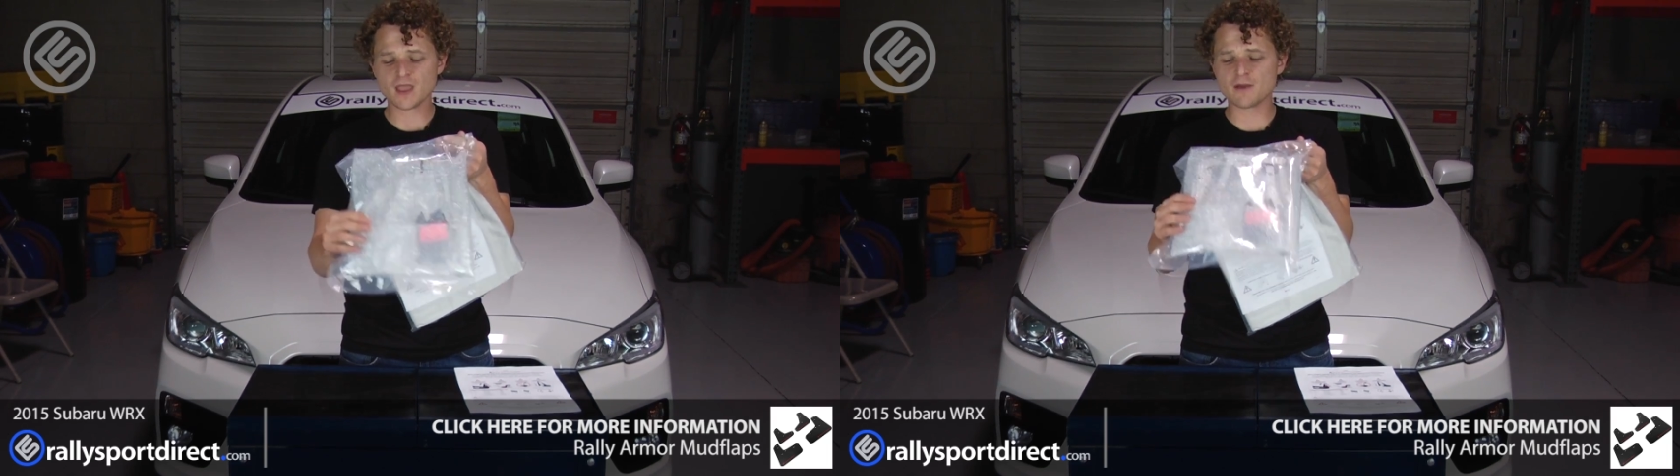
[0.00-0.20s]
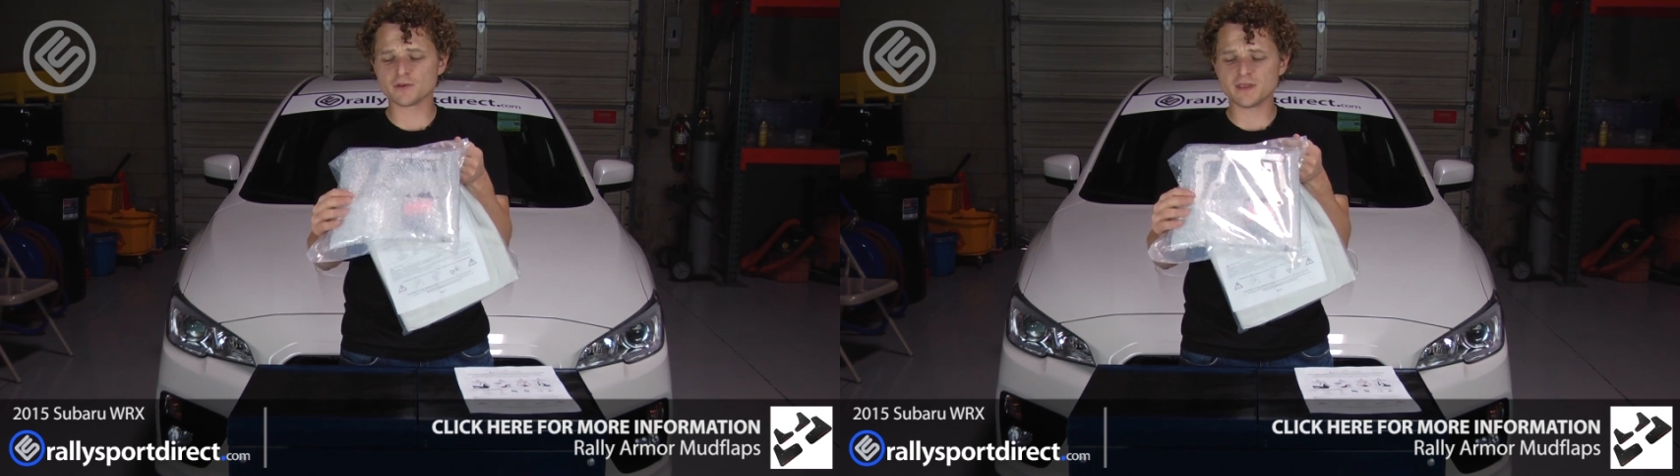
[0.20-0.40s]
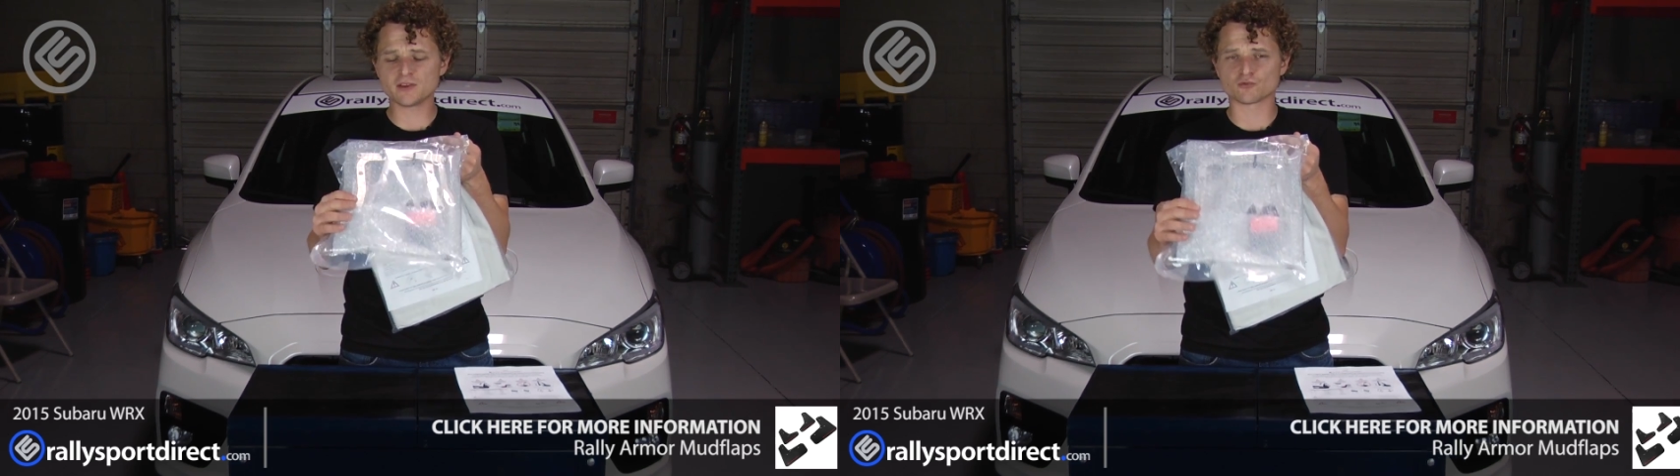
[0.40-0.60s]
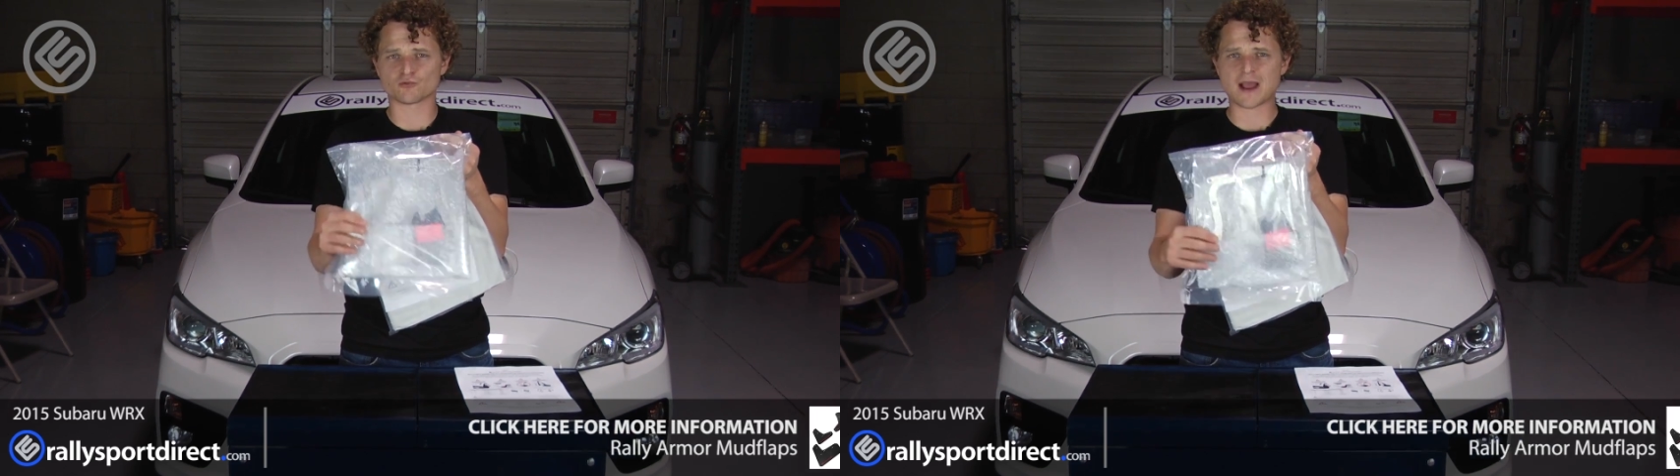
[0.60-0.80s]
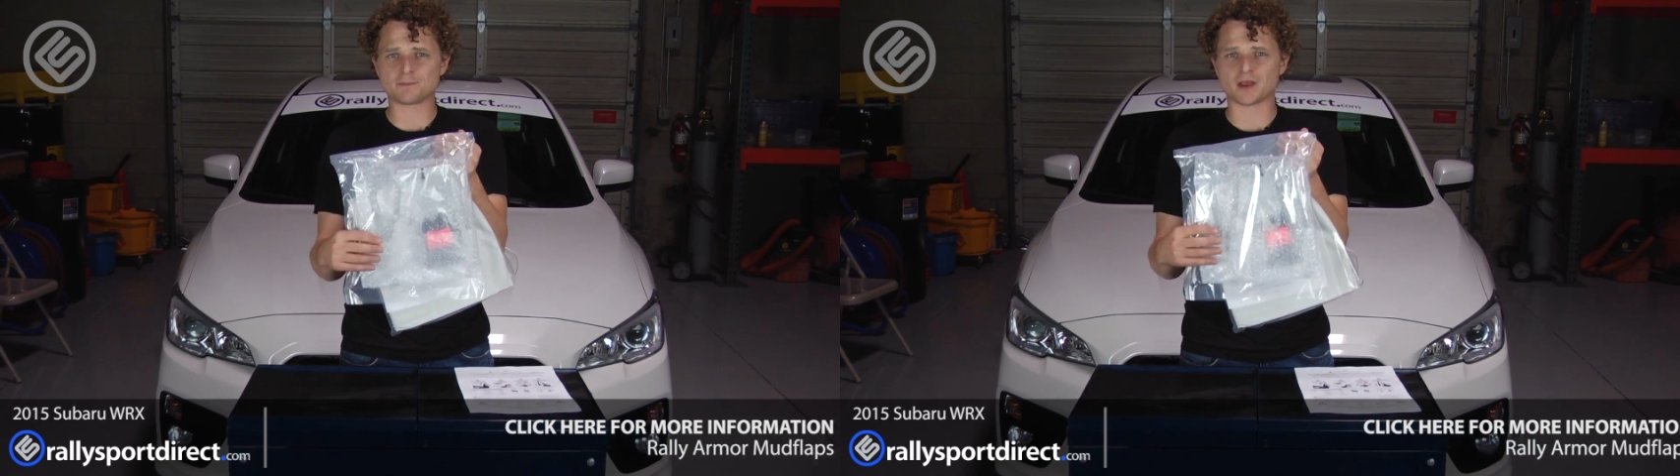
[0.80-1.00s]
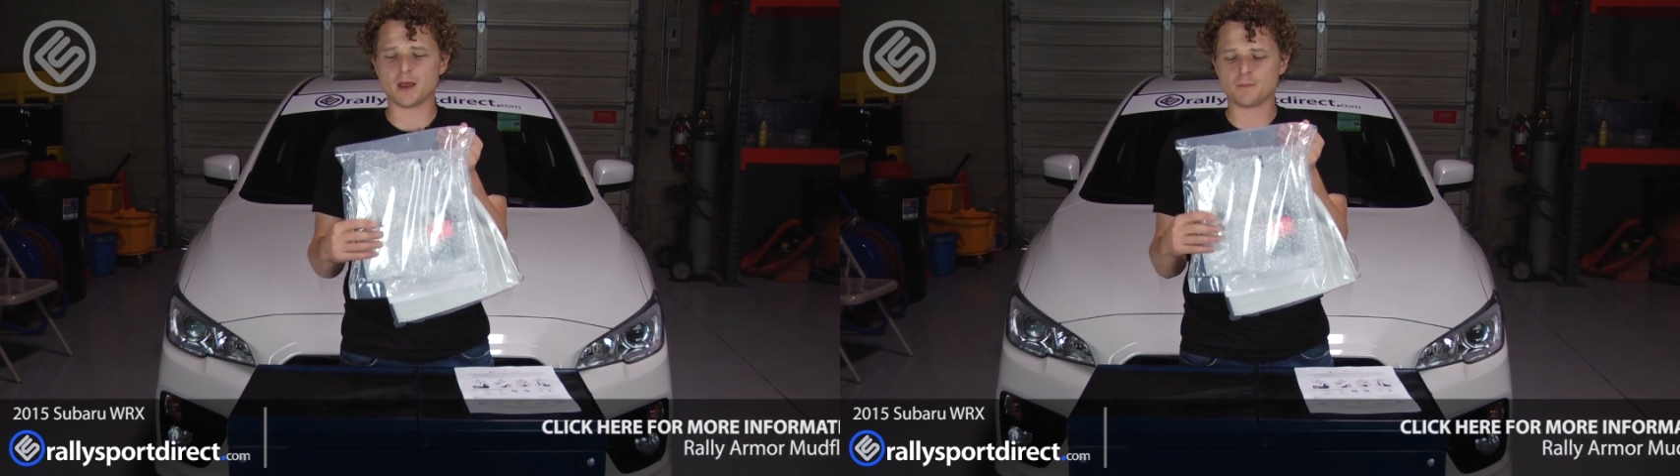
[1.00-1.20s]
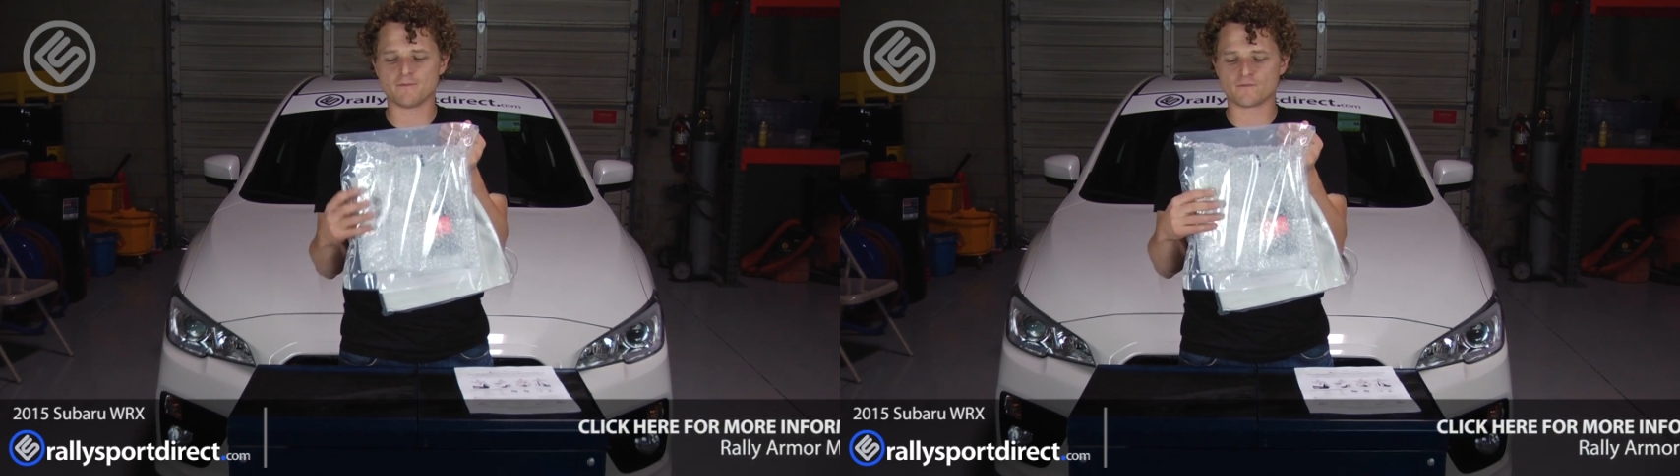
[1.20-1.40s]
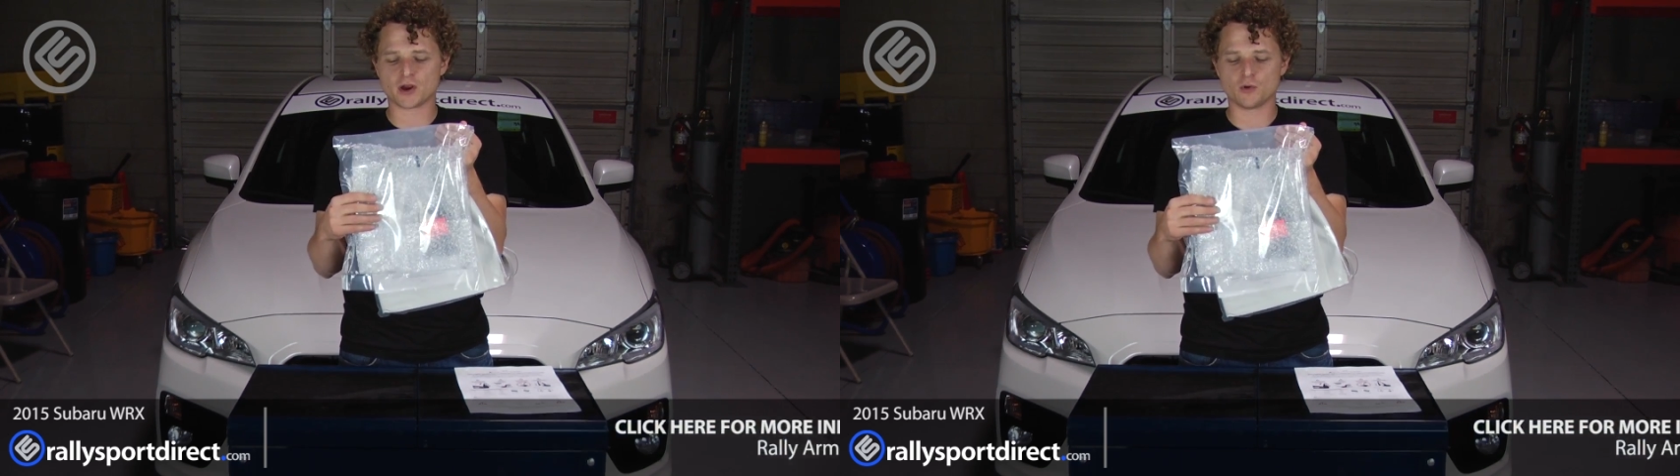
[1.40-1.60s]
Everything is wrapped up
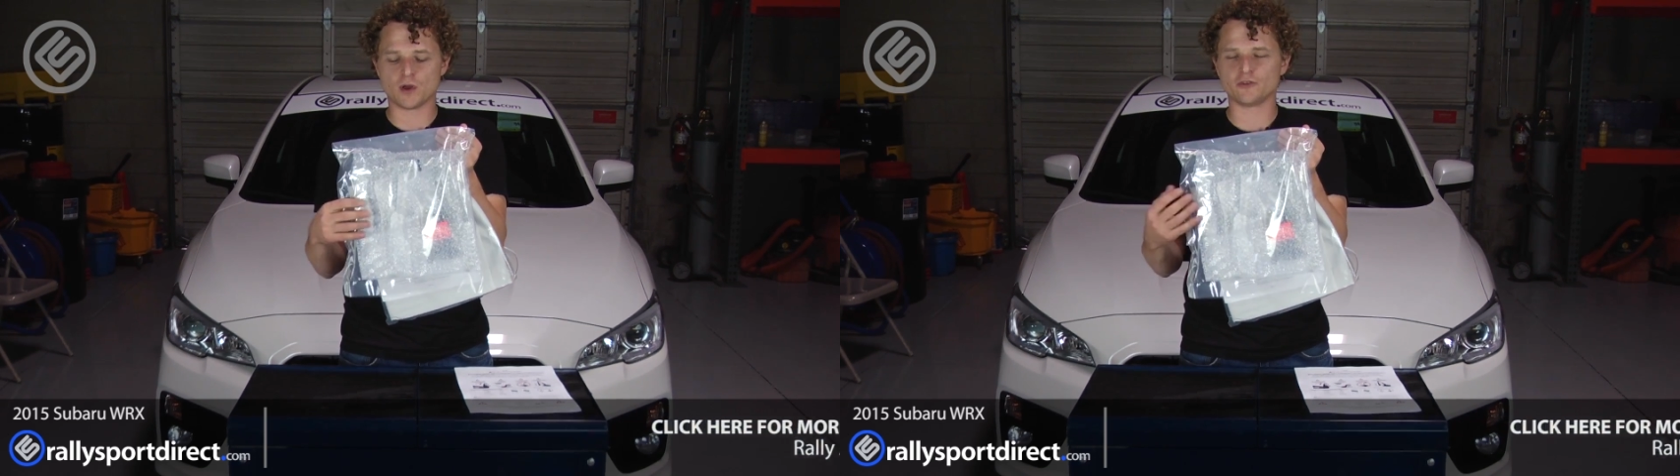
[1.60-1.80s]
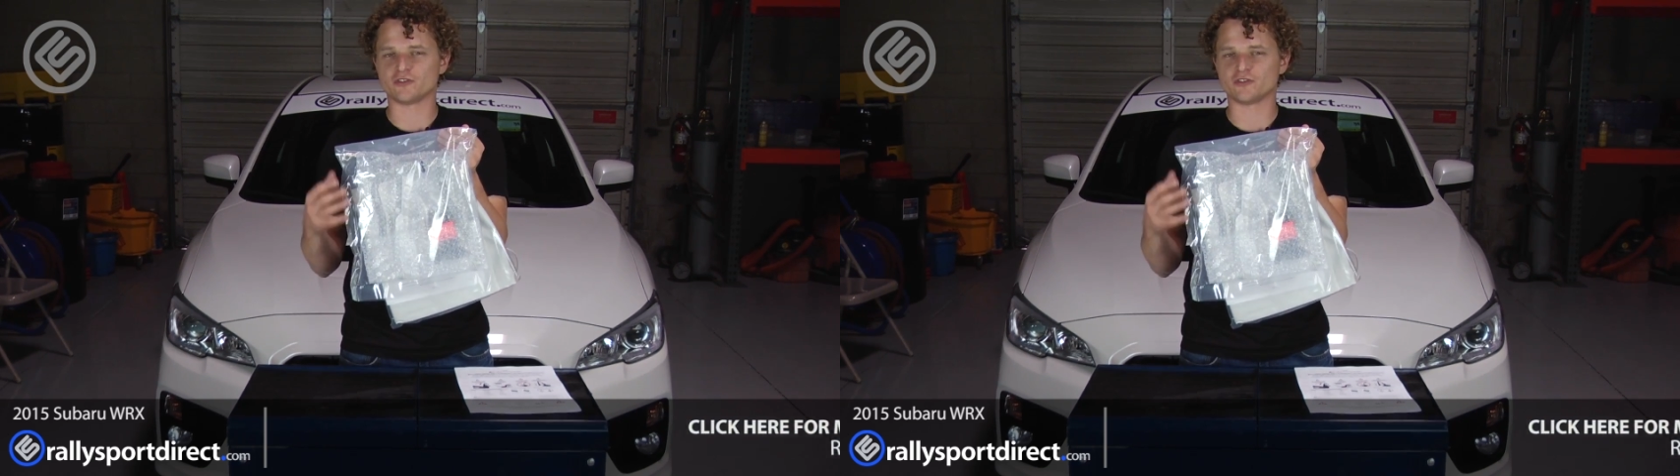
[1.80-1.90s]
very well,